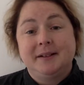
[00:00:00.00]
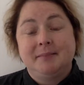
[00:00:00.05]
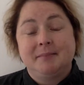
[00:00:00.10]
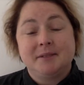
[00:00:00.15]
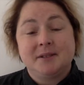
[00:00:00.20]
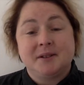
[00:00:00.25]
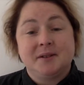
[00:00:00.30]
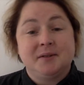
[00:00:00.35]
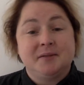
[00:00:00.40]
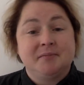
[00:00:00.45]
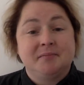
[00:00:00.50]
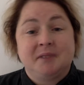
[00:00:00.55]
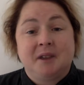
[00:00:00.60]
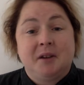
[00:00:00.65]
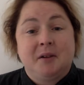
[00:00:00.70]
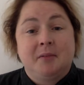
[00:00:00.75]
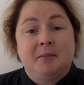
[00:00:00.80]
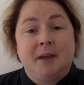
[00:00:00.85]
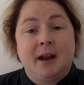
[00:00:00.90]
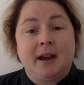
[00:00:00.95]
So,
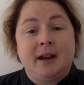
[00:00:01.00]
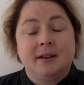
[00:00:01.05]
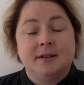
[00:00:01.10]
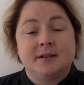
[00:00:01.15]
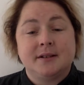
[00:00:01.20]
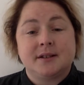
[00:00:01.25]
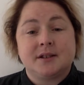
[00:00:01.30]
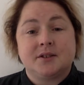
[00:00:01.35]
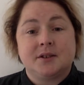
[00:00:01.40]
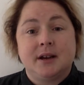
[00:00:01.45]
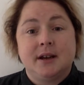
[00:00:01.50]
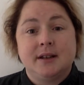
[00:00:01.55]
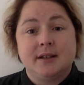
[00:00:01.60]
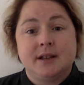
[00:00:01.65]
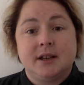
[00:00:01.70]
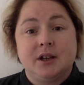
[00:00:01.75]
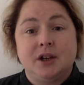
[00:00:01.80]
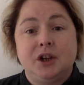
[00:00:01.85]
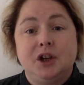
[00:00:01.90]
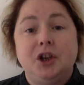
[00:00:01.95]
my industry is
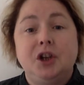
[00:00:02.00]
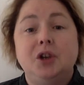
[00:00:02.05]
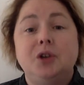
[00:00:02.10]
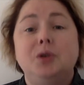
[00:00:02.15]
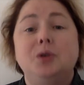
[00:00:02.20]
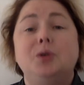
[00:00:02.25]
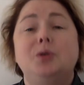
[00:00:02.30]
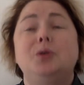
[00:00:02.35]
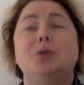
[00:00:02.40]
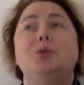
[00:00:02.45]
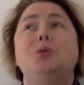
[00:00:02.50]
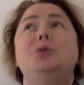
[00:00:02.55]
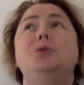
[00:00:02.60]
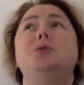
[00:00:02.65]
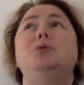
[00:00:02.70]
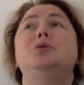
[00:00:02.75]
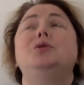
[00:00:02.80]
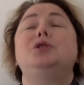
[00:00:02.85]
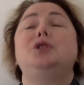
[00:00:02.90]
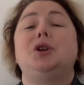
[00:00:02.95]
in huge,